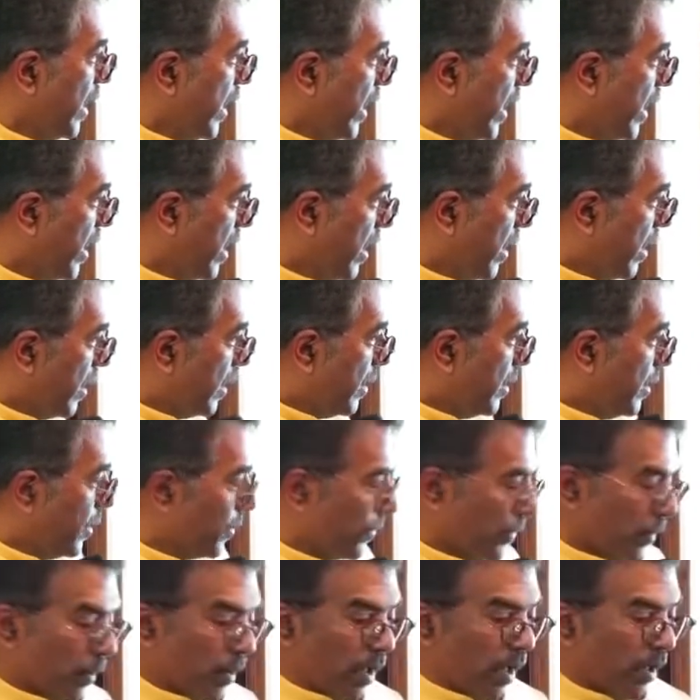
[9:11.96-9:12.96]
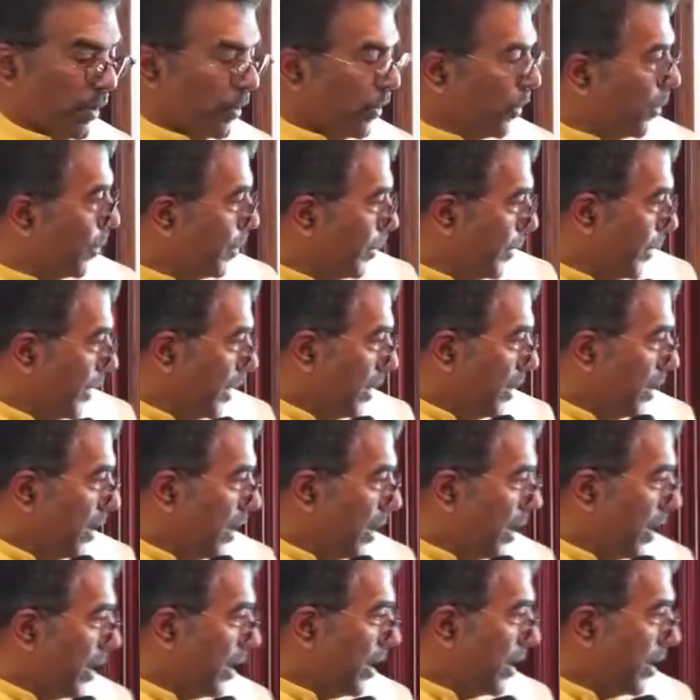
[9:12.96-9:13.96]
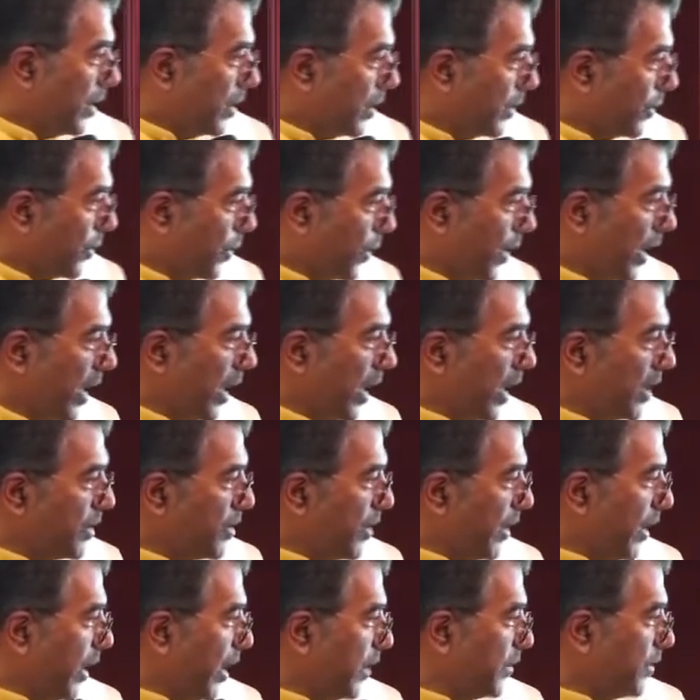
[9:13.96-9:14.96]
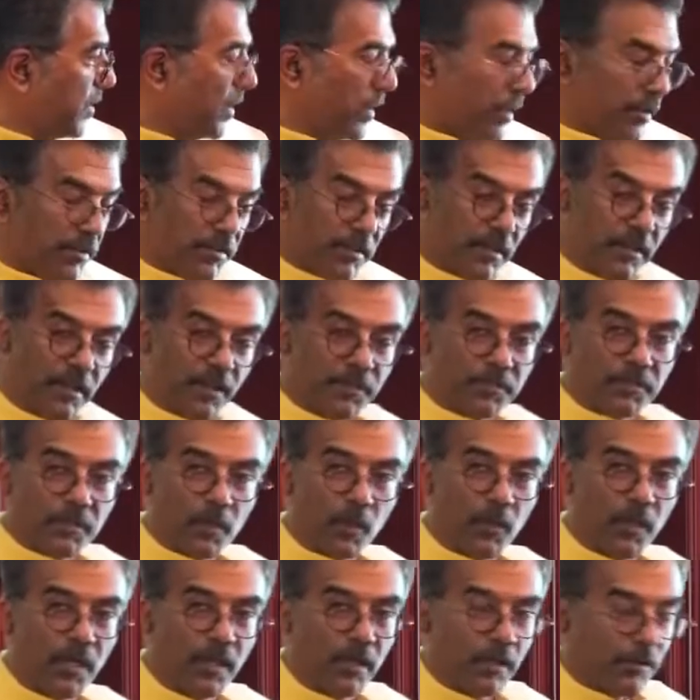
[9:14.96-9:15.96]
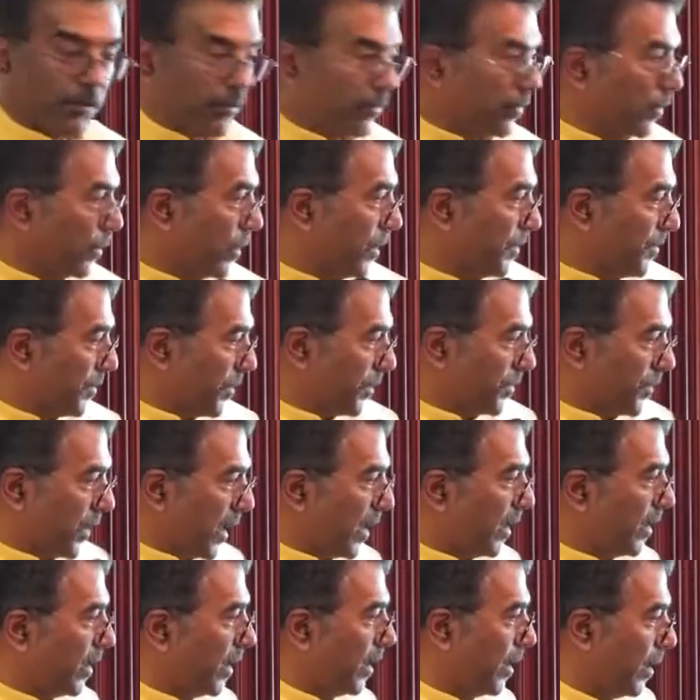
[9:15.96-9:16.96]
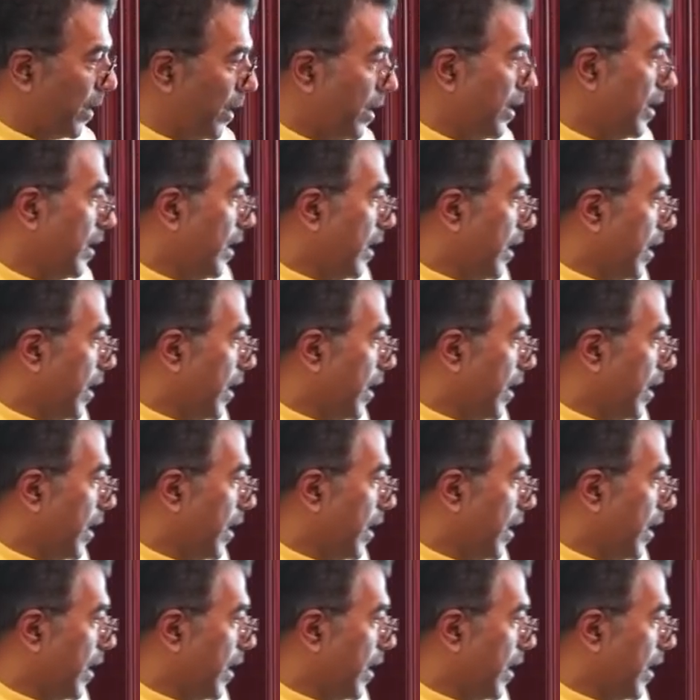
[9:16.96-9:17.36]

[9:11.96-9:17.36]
And the Sona Group today educates and engineers the world to solve society.